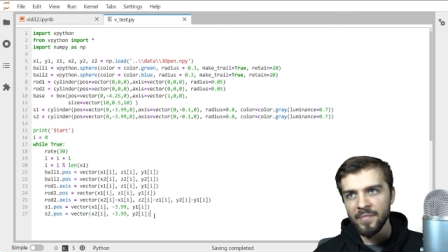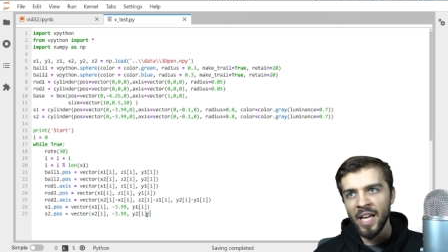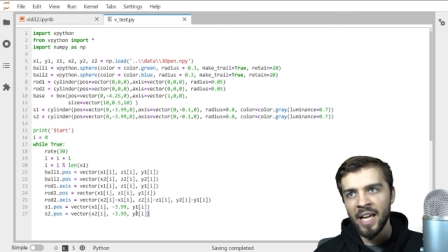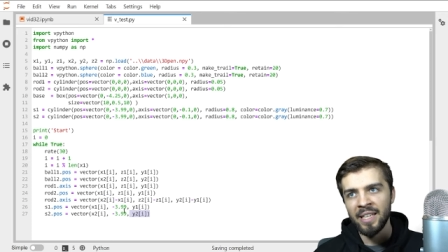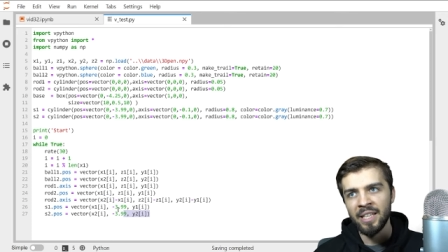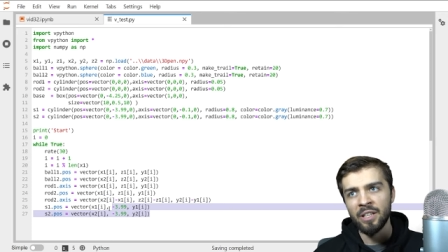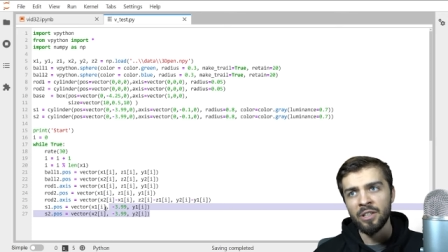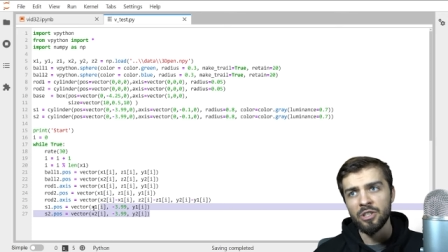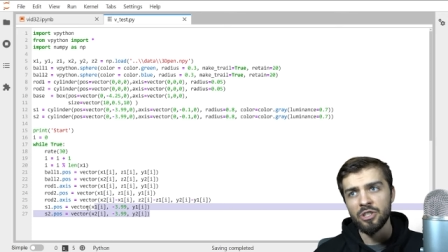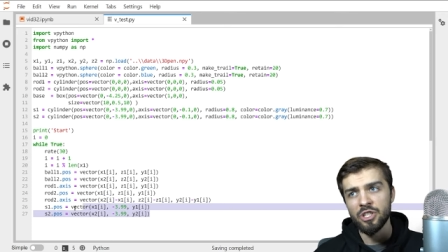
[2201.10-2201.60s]

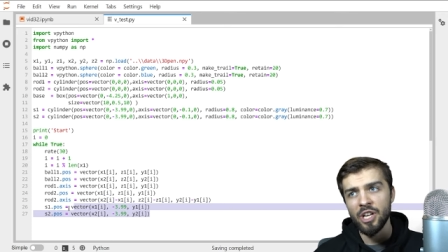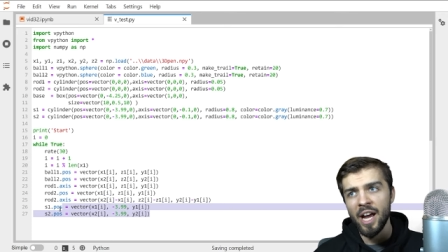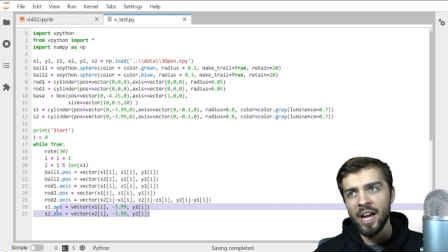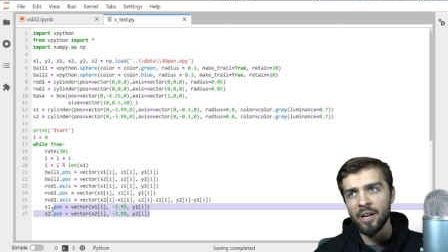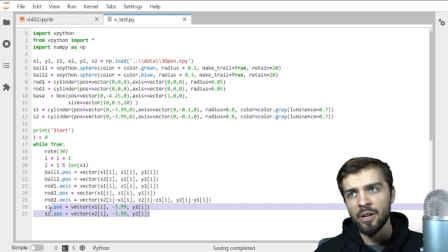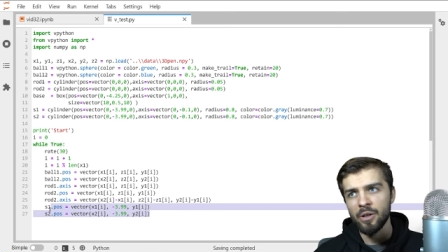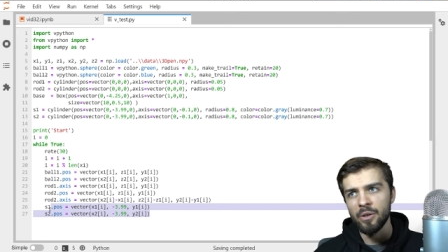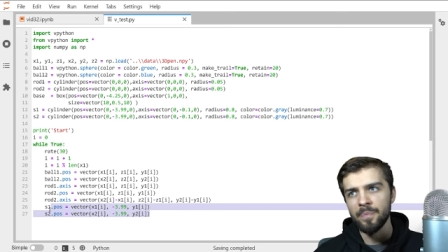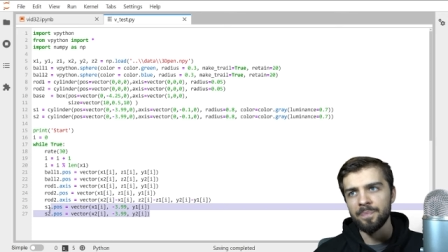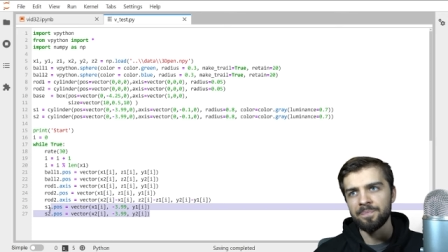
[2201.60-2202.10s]
And then the
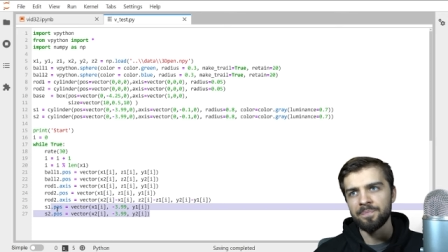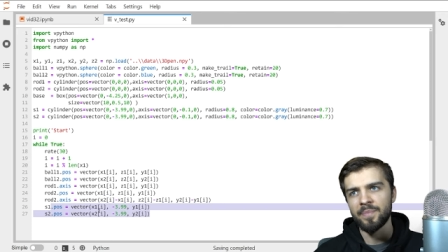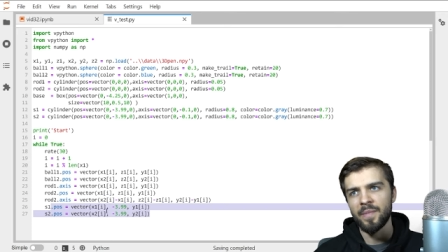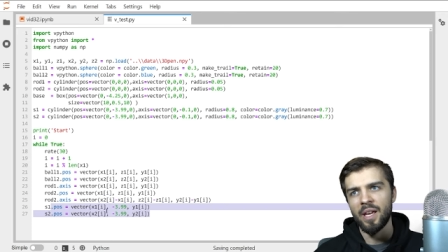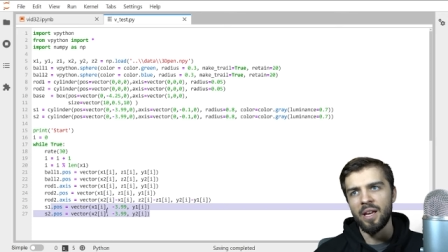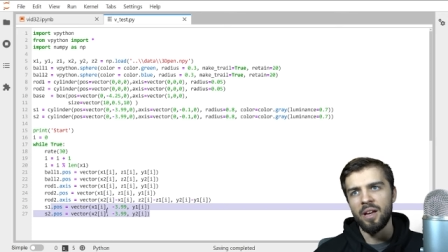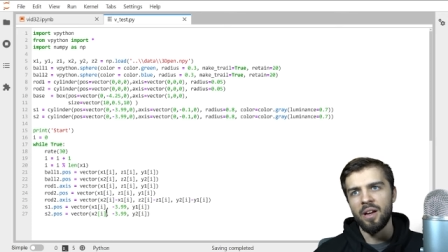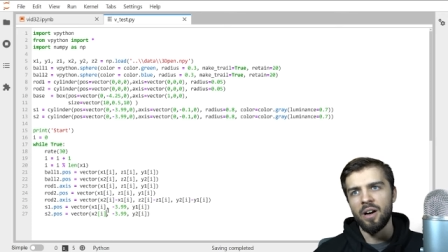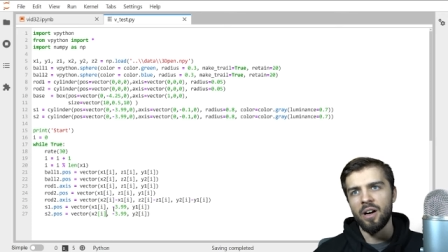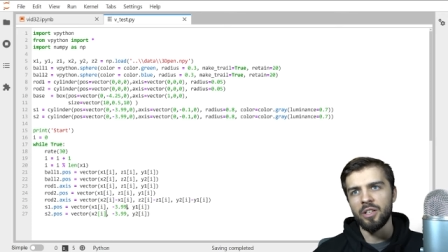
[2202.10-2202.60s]
shadow
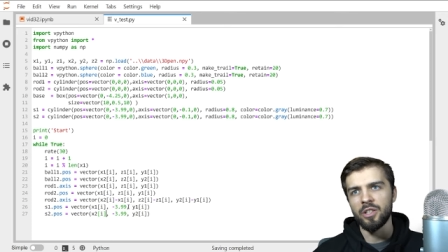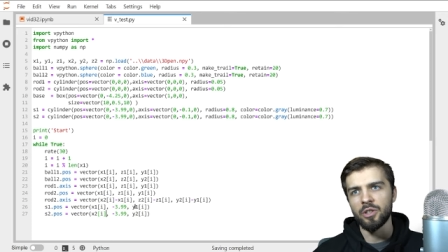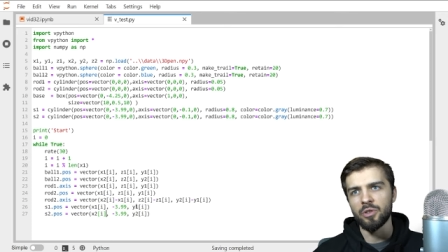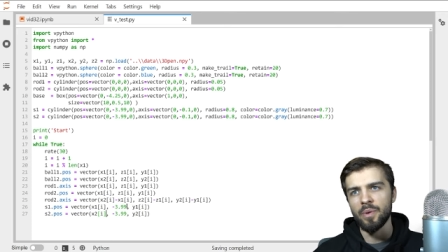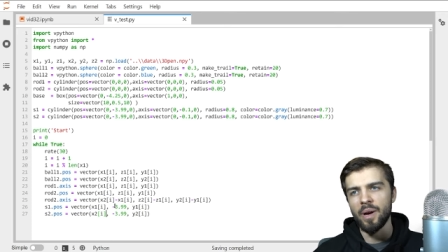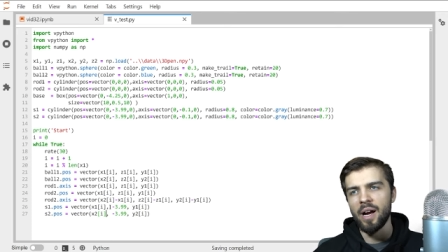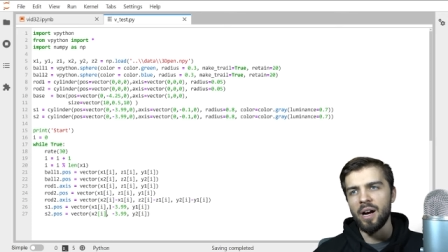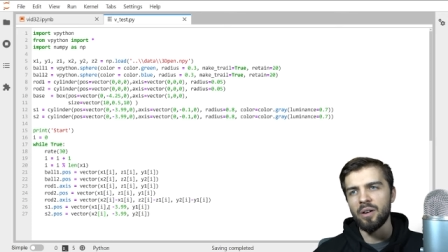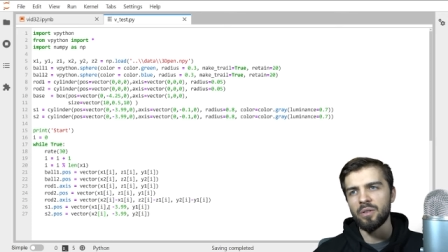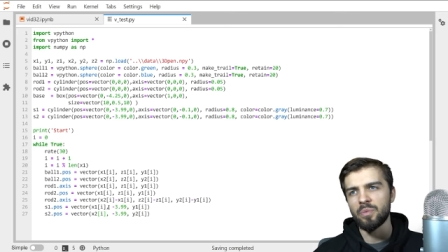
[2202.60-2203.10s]
on the
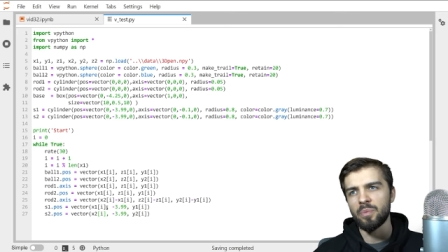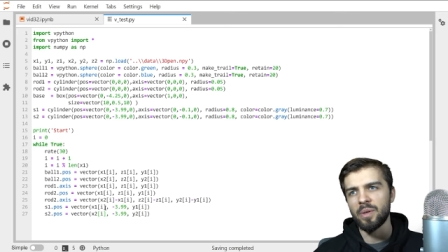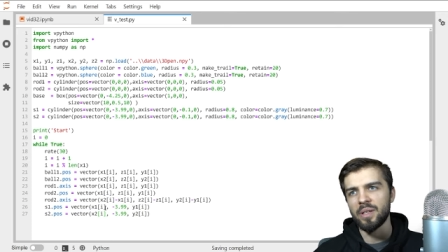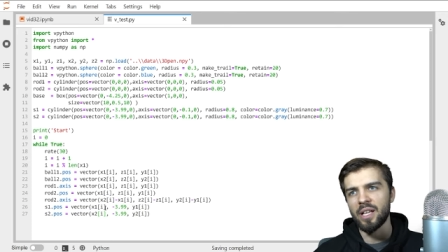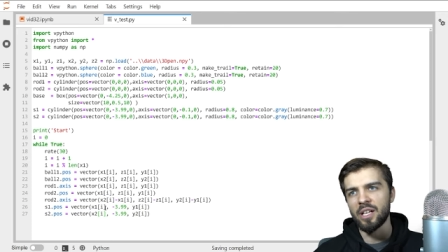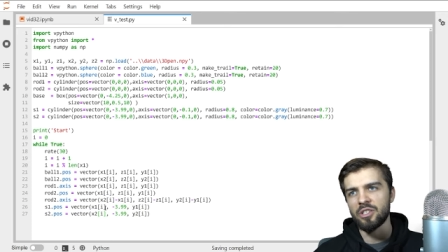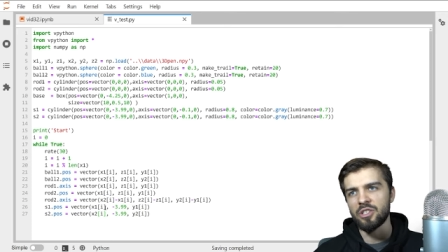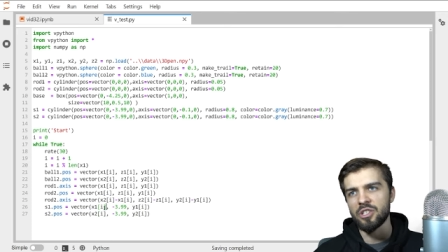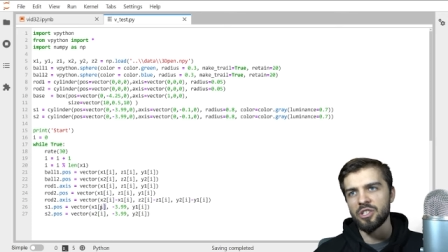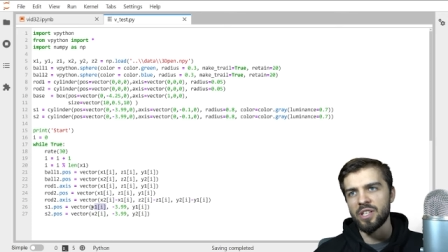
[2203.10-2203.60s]
ground, well,
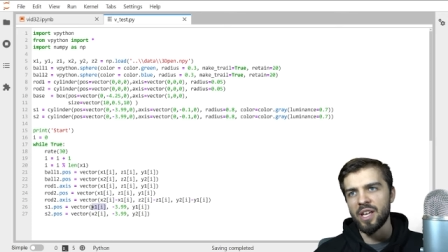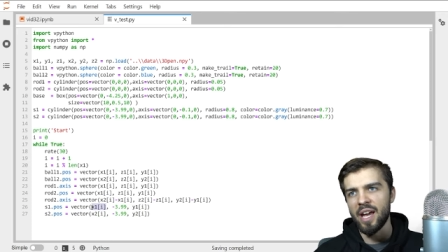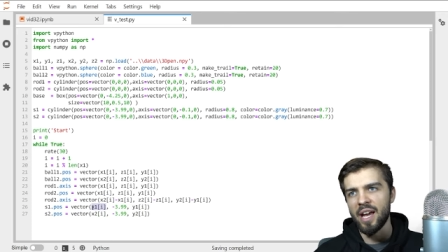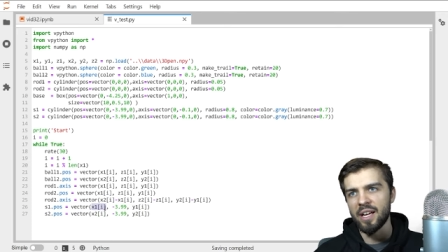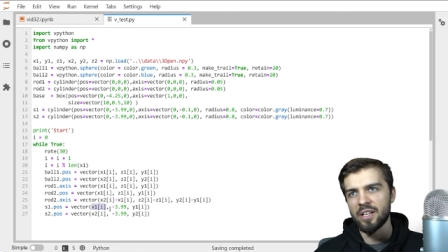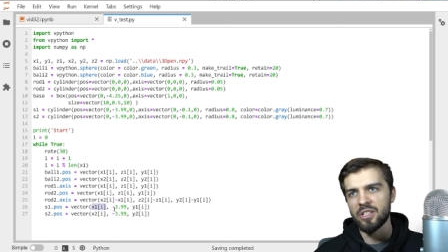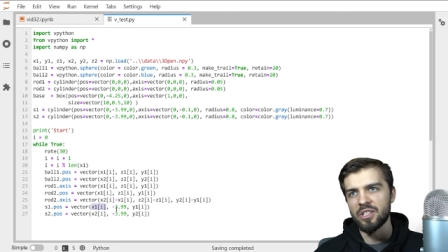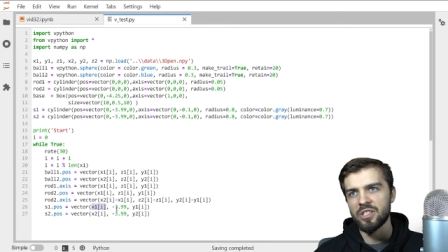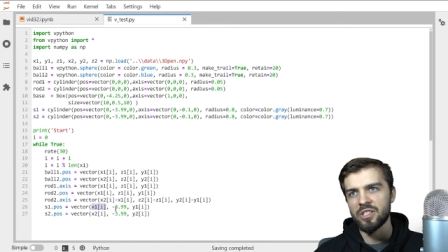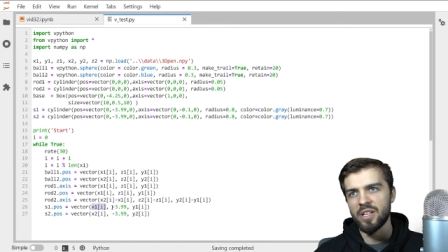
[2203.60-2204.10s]
that's just
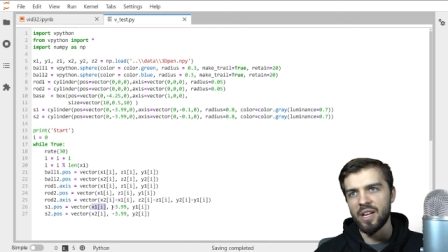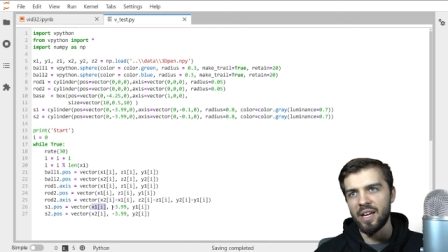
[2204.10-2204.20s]
X,